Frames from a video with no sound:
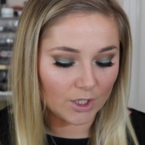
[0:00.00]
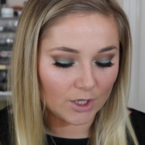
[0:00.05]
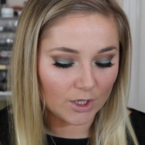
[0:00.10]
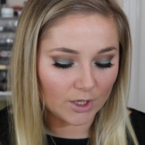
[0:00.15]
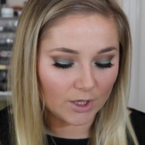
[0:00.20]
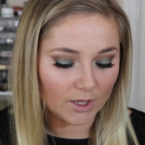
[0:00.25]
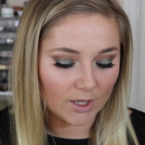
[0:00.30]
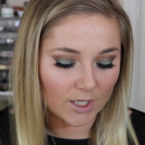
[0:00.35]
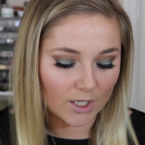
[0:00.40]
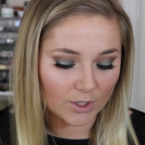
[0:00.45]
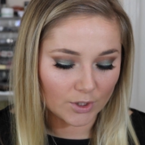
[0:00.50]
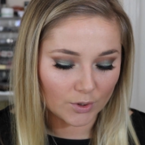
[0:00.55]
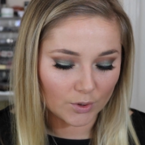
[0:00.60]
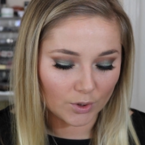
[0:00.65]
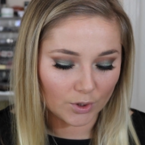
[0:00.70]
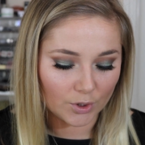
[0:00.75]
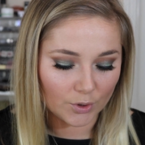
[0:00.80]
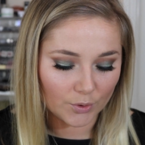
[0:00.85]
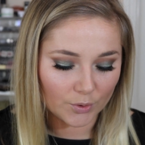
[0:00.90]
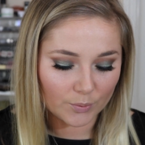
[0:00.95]

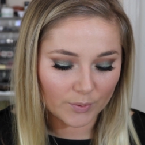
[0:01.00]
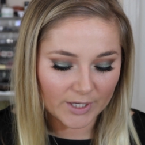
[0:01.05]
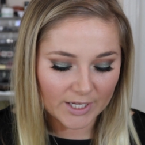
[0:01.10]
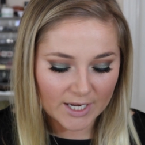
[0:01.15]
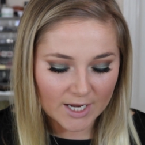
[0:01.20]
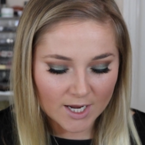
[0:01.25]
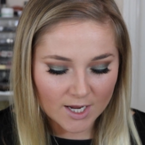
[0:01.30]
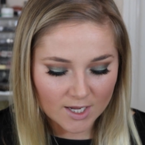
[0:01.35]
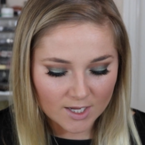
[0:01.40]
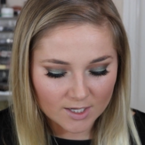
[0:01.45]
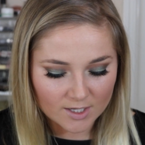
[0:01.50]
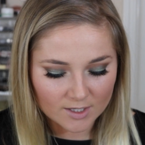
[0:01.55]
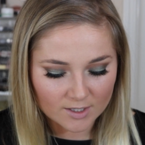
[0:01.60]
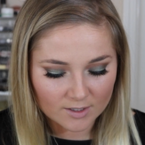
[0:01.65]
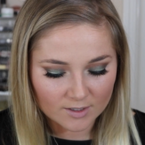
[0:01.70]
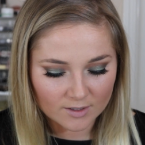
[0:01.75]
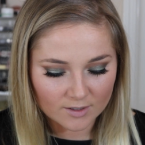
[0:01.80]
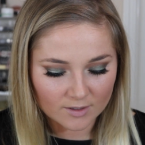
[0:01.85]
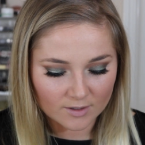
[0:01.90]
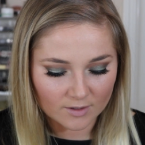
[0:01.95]
Ludwig.
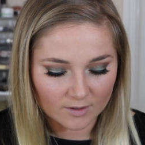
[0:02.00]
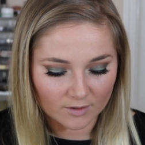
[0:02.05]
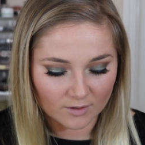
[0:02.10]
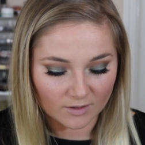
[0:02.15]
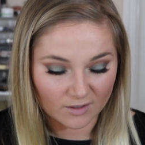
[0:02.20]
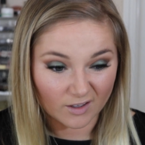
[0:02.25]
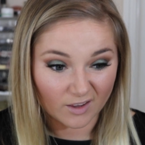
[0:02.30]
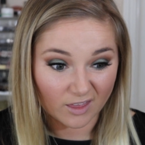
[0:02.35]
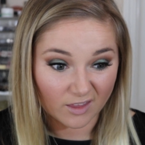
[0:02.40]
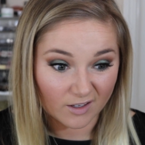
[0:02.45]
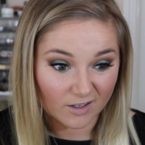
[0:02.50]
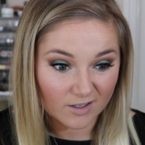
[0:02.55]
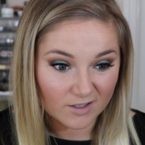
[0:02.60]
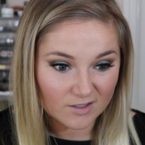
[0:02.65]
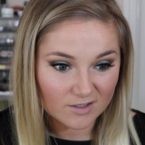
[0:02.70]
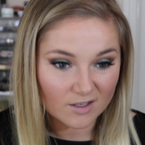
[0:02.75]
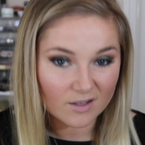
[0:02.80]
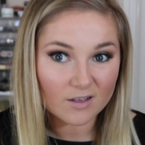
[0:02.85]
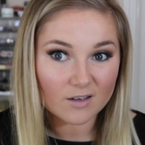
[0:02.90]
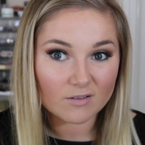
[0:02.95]
I think I
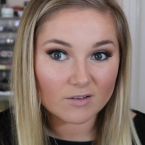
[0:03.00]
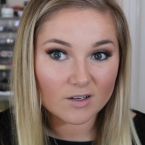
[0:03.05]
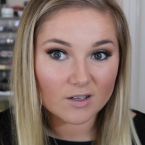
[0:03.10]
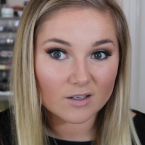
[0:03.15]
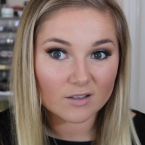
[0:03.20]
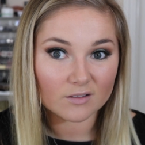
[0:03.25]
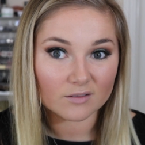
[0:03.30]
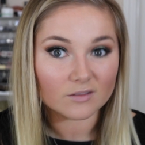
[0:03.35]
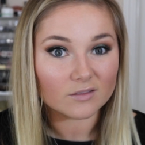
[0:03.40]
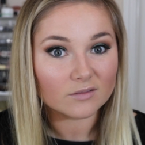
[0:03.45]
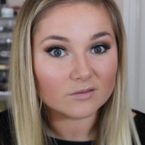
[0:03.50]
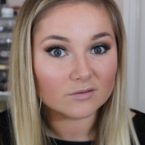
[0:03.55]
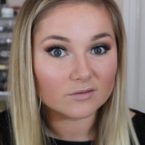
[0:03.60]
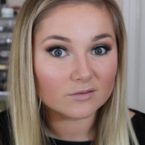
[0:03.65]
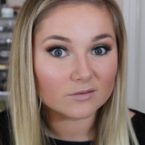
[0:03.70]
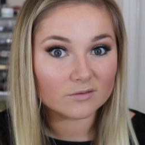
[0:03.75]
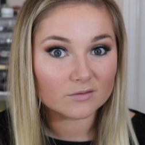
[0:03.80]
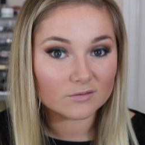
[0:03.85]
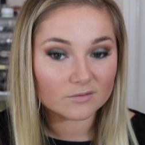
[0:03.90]
said that right. Oh.